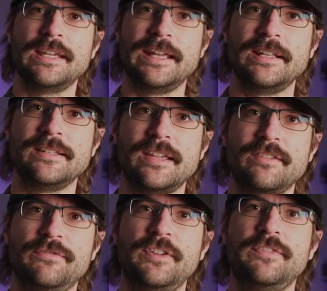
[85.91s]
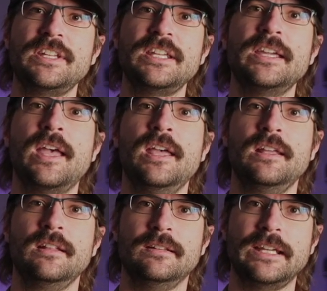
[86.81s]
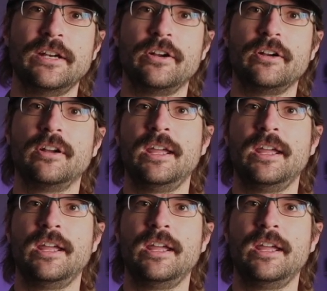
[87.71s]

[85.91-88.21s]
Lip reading: it is a 50-liter,